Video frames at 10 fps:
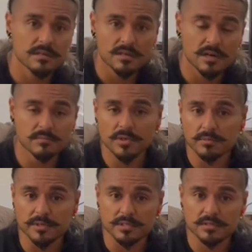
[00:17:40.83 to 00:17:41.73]
on
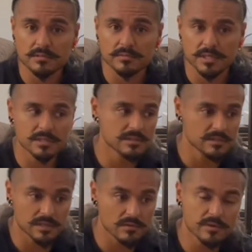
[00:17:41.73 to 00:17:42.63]
purpose because
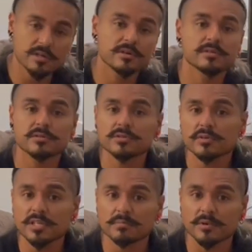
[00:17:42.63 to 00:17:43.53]
they don't want to hurt their
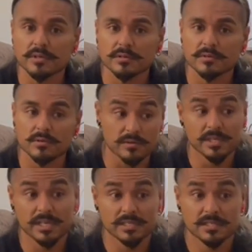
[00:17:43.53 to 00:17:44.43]
training partner, or
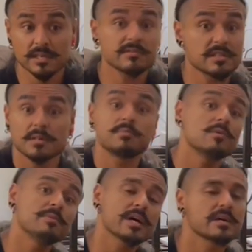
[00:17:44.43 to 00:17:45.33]
they get scared and they
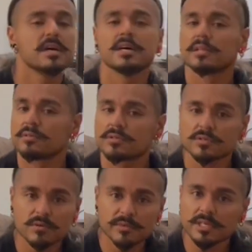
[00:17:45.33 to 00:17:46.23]
pull back. There's
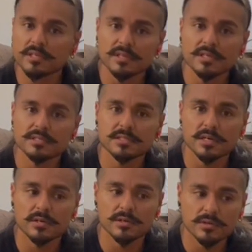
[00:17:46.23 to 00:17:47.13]
so many things
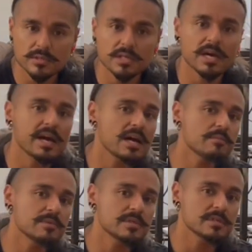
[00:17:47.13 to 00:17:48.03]
that could
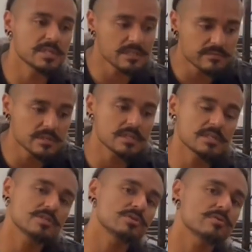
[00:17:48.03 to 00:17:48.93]
happen even
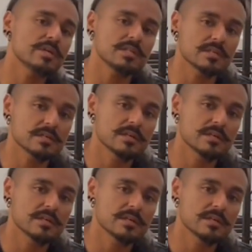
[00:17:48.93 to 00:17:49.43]
in training.